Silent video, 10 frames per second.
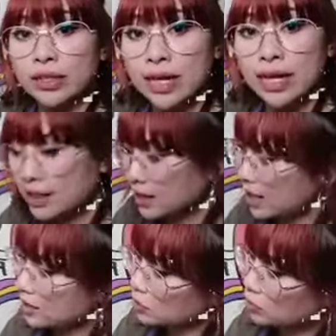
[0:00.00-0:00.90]
and
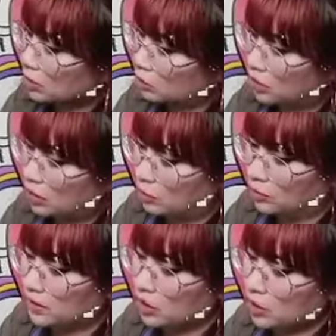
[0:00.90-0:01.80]
that's what we will
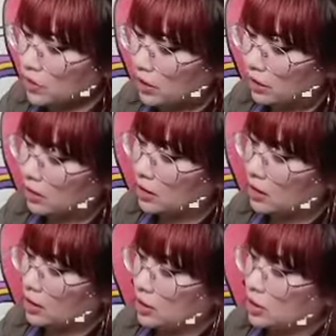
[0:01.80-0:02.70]
be doing.
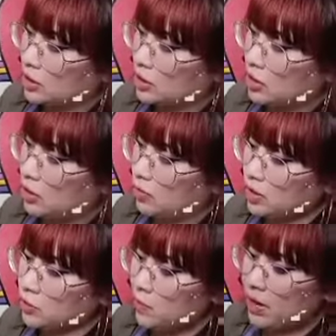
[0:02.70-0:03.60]
So
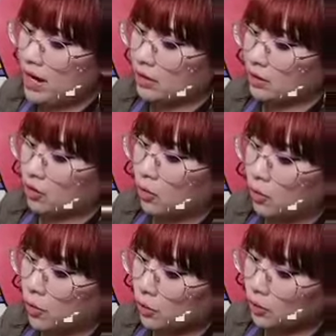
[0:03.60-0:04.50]
once we paint the
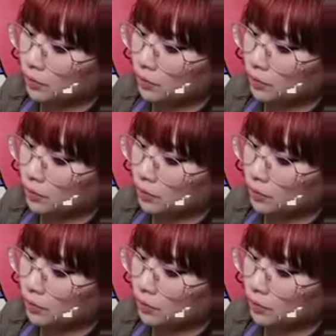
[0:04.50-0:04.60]
whole,